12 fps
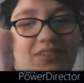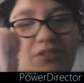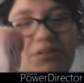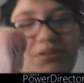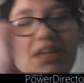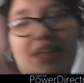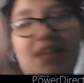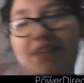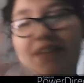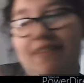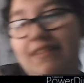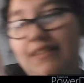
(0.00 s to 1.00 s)
So
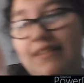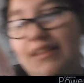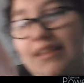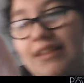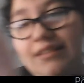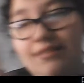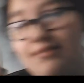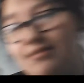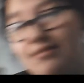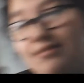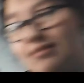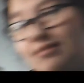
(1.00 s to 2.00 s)
nice. And um,
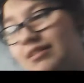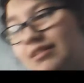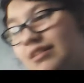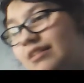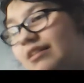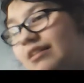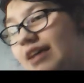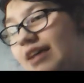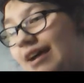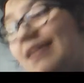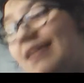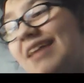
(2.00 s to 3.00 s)

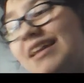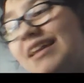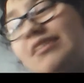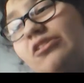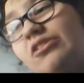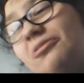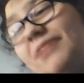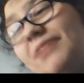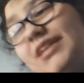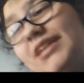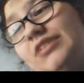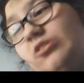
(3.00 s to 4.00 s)
I like don't
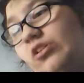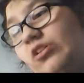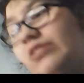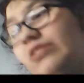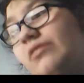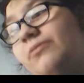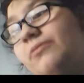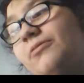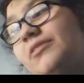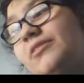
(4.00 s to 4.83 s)
really look for